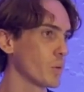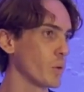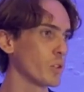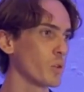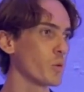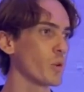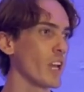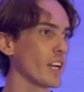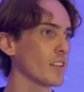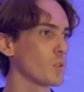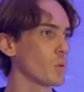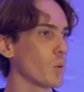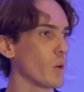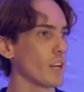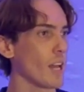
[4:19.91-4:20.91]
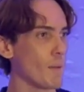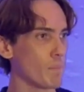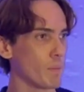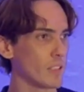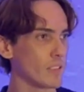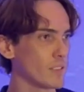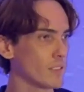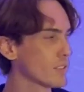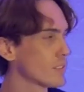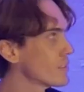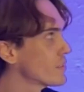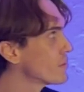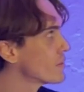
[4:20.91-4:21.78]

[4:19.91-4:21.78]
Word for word: We don't react to what happens.